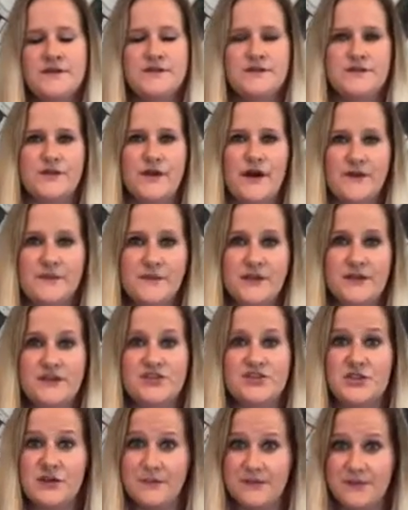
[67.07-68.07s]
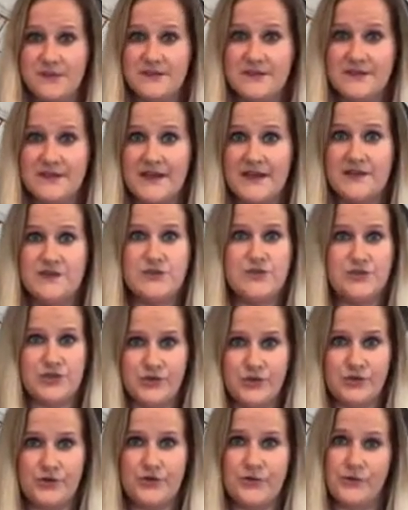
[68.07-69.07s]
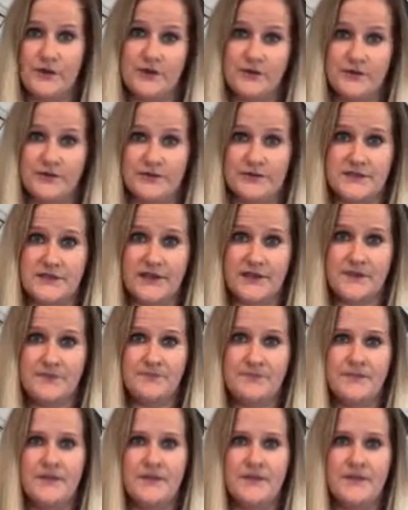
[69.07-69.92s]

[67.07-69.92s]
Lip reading: So I'm gonna jump into that and show you what it looks like.